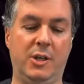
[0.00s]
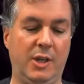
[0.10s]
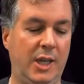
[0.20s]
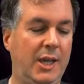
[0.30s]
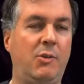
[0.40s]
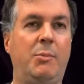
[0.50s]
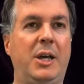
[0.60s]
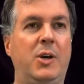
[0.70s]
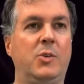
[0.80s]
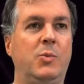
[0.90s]
How
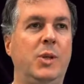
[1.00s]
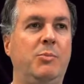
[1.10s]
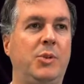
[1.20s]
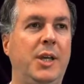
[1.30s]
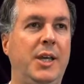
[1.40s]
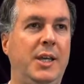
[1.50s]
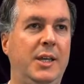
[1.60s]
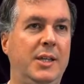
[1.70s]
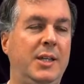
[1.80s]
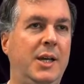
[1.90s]
about we
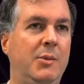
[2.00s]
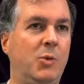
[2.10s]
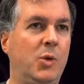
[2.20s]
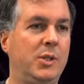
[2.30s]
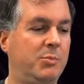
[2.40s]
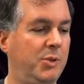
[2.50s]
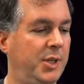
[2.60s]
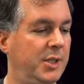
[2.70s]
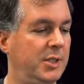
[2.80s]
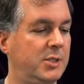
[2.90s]
play? And I'm going to
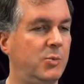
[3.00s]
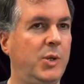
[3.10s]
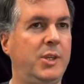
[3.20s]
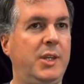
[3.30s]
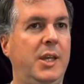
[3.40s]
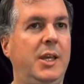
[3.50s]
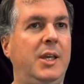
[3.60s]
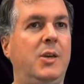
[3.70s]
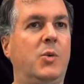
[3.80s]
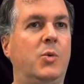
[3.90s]
play this with
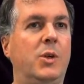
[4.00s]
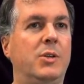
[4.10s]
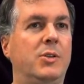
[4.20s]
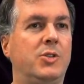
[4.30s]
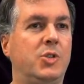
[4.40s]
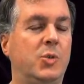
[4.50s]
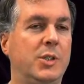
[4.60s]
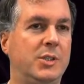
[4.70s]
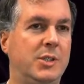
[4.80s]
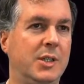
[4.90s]
a real
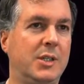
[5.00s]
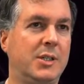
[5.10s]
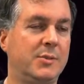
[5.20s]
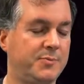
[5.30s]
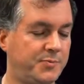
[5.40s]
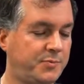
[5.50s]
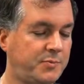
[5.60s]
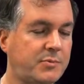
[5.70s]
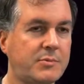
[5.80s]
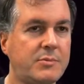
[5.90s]
joystick.
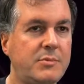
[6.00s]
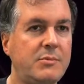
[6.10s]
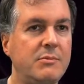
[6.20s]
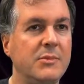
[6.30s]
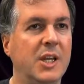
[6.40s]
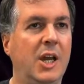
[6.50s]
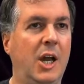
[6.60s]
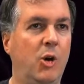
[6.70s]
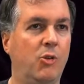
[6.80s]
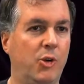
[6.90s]

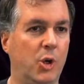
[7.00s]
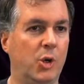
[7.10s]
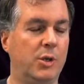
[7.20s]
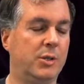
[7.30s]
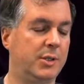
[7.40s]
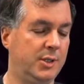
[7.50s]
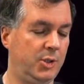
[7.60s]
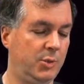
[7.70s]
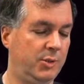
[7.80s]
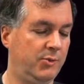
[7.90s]
How far can
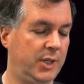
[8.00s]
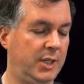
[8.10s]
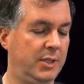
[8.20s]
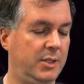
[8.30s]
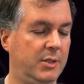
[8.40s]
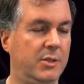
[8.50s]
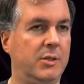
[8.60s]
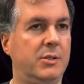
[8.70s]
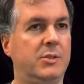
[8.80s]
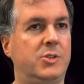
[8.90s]
you invade
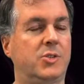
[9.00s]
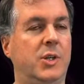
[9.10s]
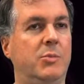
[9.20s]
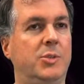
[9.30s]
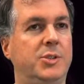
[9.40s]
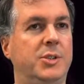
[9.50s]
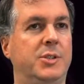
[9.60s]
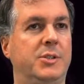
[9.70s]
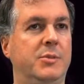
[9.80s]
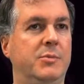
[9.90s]
our Scramble
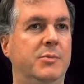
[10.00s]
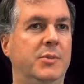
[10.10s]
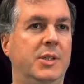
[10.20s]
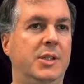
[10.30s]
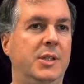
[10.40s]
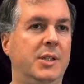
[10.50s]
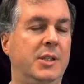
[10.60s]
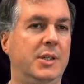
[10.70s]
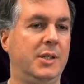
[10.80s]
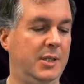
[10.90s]
system?
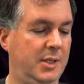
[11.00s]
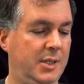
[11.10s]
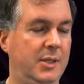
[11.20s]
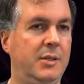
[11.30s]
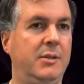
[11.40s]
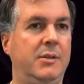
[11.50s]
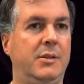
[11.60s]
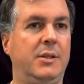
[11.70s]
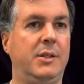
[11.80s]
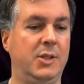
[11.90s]
And
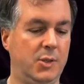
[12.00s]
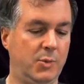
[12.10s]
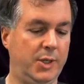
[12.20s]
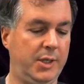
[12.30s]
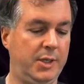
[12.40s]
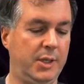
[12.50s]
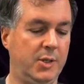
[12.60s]
here we go.